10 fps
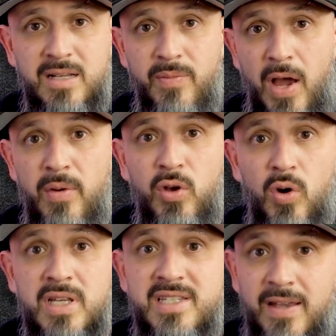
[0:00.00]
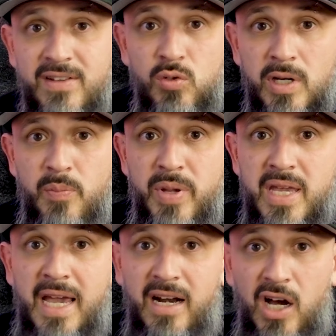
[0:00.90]
guys, I'm now recording
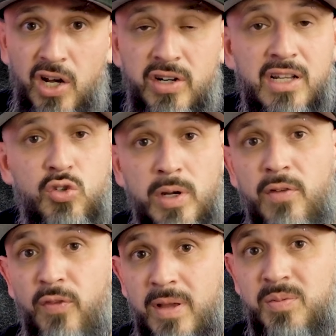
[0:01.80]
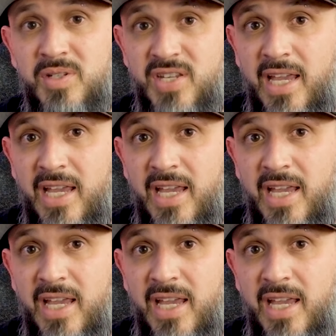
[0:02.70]
720p at 120 frames per